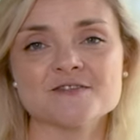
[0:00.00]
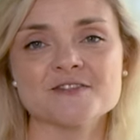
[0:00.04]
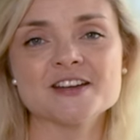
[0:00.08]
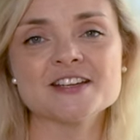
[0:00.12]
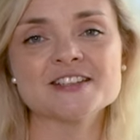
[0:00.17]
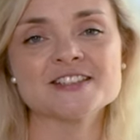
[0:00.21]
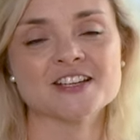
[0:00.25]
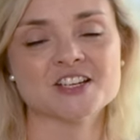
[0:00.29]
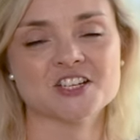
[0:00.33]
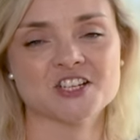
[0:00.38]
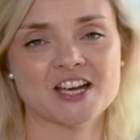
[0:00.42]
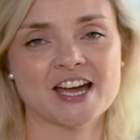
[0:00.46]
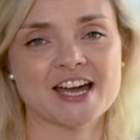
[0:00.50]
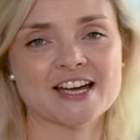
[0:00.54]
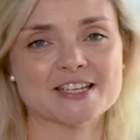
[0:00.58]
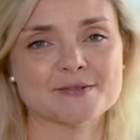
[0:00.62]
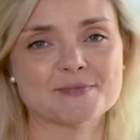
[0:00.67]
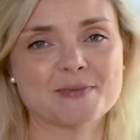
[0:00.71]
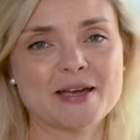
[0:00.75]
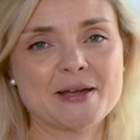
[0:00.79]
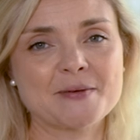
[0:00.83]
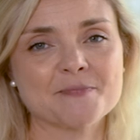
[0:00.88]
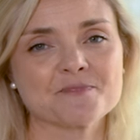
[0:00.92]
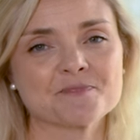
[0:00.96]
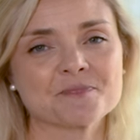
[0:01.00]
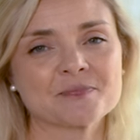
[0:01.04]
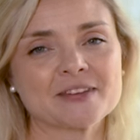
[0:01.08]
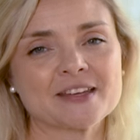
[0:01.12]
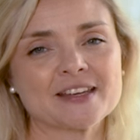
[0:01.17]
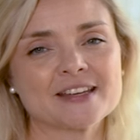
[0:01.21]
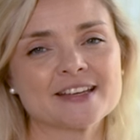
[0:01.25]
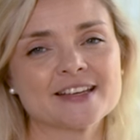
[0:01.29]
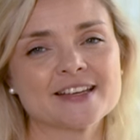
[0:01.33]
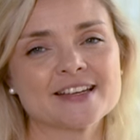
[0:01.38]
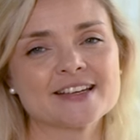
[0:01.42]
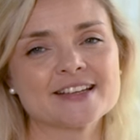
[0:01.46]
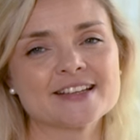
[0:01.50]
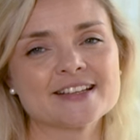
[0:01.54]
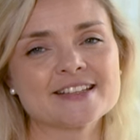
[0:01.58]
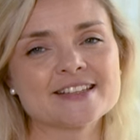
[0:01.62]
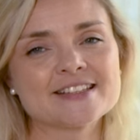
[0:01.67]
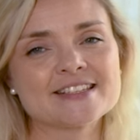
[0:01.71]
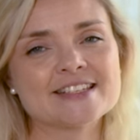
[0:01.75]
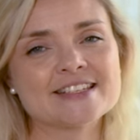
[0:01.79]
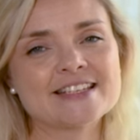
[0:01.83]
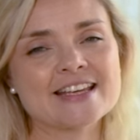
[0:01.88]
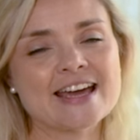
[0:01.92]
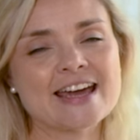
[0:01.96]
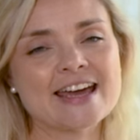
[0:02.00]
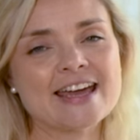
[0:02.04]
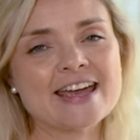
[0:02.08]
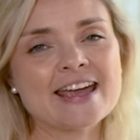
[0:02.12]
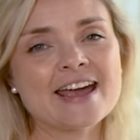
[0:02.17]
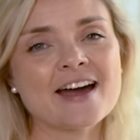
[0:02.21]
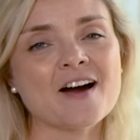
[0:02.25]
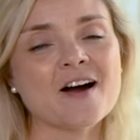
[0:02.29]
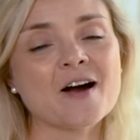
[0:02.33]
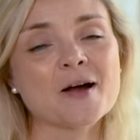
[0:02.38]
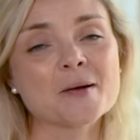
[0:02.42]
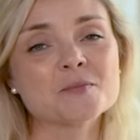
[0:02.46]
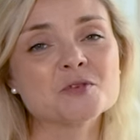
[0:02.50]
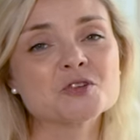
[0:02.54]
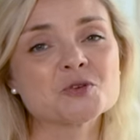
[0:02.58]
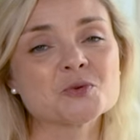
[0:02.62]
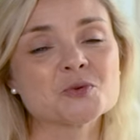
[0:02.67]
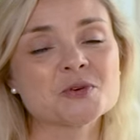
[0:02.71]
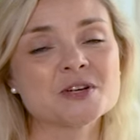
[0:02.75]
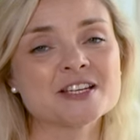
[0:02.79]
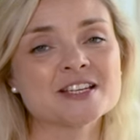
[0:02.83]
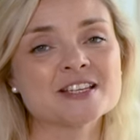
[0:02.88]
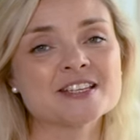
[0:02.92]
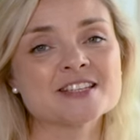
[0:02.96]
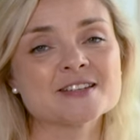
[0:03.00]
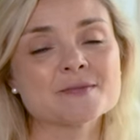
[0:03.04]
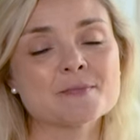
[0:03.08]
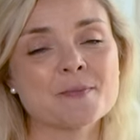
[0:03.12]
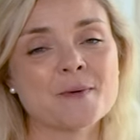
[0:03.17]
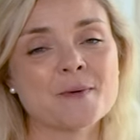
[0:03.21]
research academy. Today I'm joined